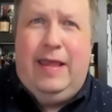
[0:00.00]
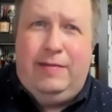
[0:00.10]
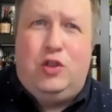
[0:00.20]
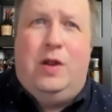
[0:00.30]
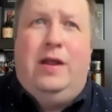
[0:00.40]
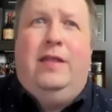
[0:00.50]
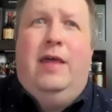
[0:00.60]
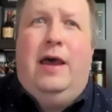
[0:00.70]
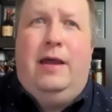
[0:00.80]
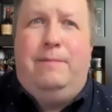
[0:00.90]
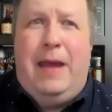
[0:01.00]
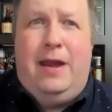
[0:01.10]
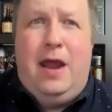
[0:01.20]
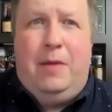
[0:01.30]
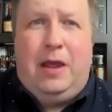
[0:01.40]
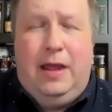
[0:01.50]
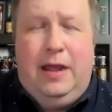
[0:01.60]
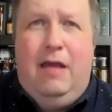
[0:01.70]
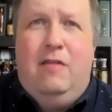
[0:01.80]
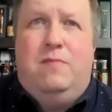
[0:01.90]
during the pandemic,
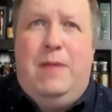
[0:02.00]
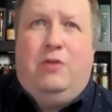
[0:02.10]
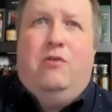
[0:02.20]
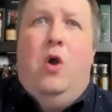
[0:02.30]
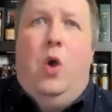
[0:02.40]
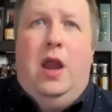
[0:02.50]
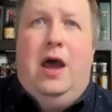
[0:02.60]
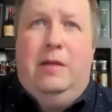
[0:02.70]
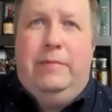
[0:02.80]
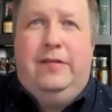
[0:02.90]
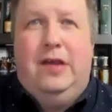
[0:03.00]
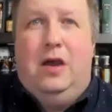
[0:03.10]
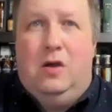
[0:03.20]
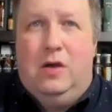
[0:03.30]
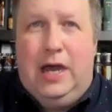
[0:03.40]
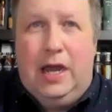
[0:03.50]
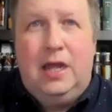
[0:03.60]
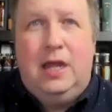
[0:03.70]
it's been growing on me. So